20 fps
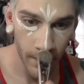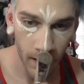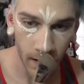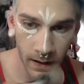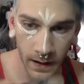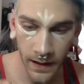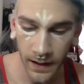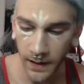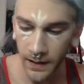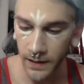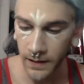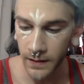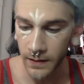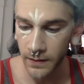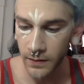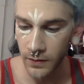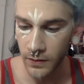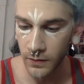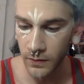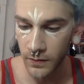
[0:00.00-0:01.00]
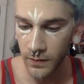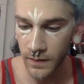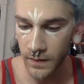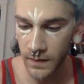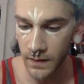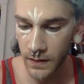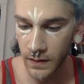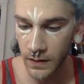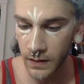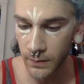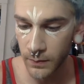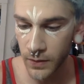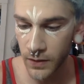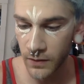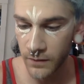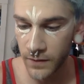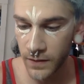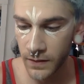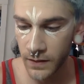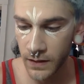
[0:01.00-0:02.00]
And I use the
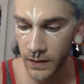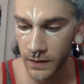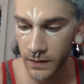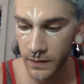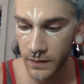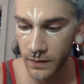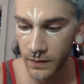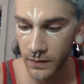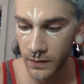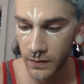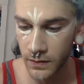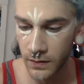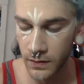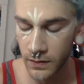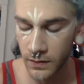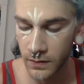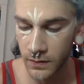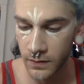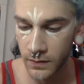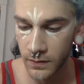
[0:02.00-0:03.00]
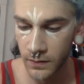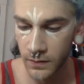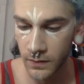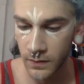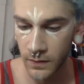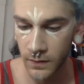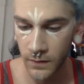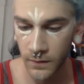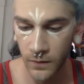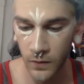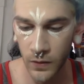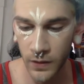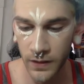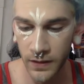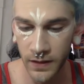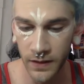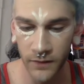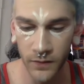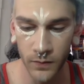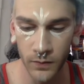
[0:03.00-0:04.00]
Pro Foundation
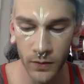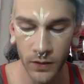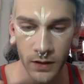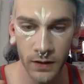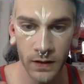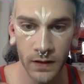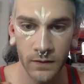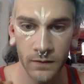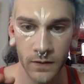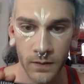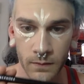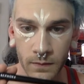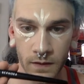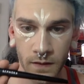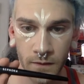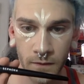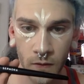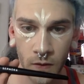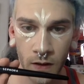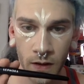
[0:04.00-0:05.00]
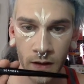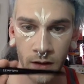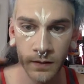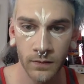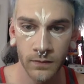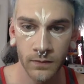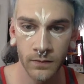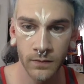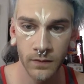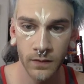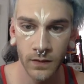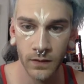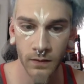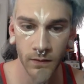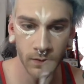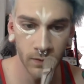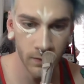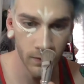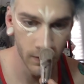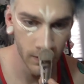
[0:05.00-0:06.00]
47 brush from Sephora to
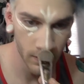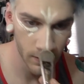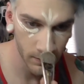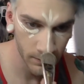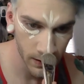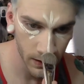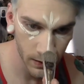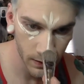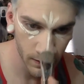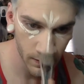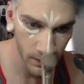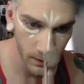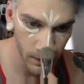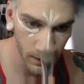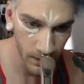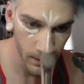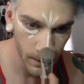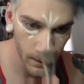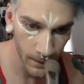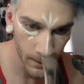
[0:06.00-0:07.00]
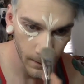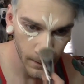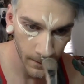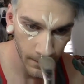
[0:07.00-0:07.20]
use on my concealer.